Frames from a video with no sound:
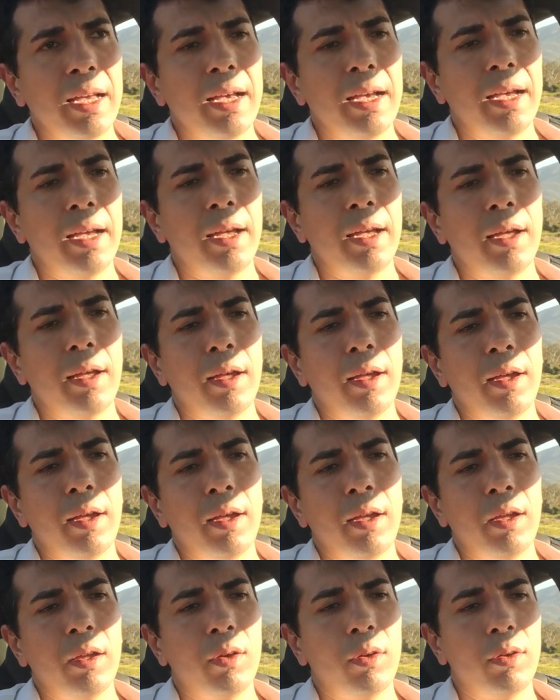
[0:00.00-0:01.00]

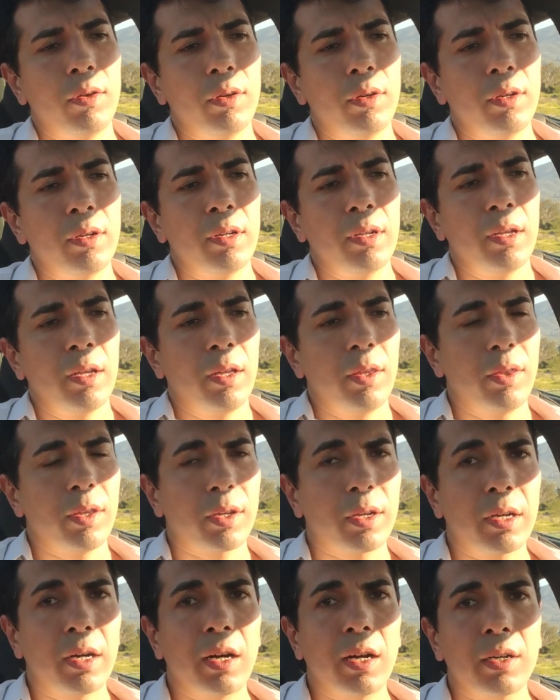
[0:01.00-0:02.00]
And the
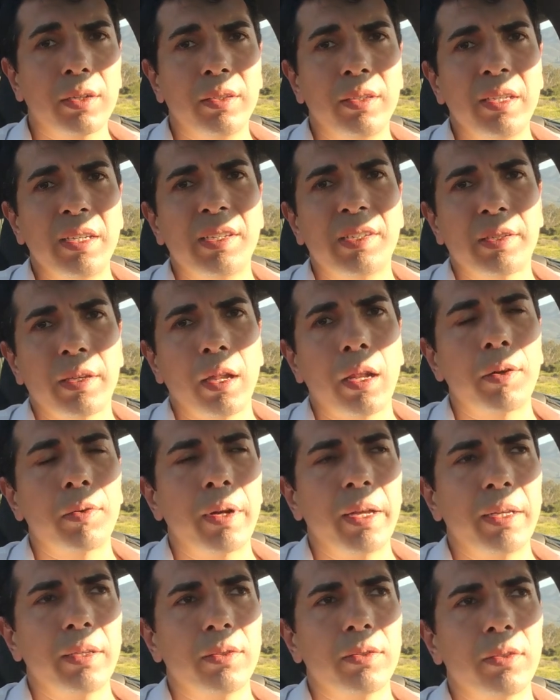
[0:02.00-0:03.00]
car
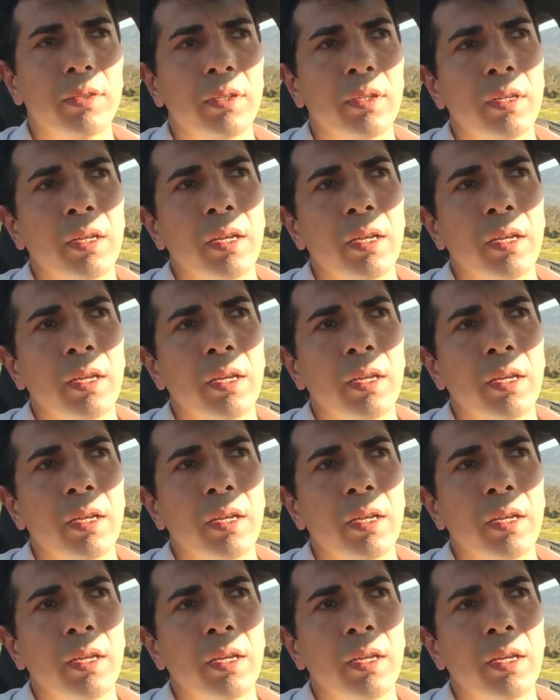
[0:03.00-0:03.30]
decelerates.